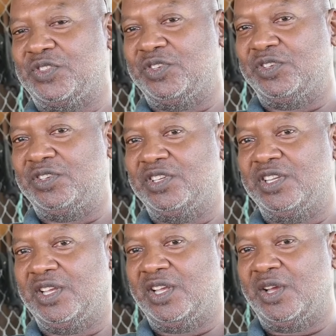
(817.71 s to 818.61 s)
to
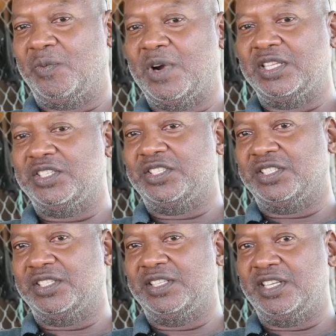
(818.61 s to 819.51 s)

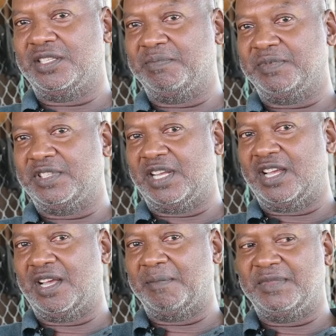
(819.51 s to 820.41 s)
watch this
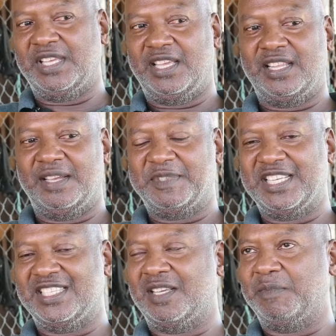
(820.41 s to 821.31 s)
thing named
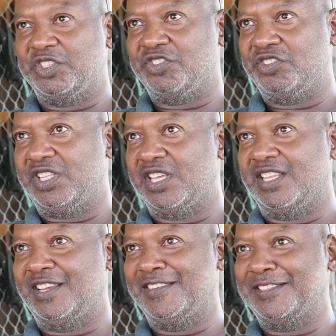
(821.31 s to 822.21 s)
Sesame Street,
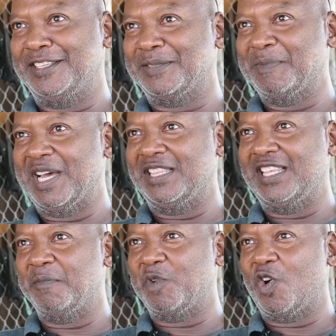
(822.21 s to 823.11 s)
and there was this man
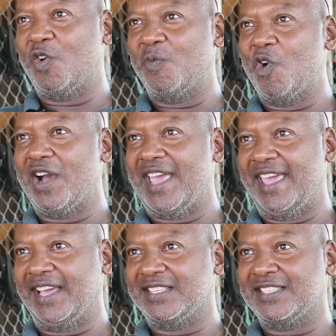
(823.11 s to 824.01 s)
named Cowboy
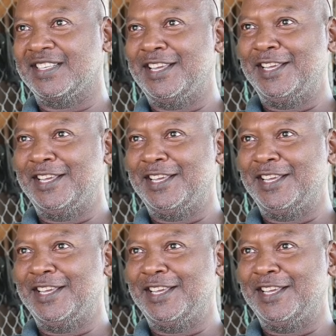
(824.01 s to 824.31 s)
X.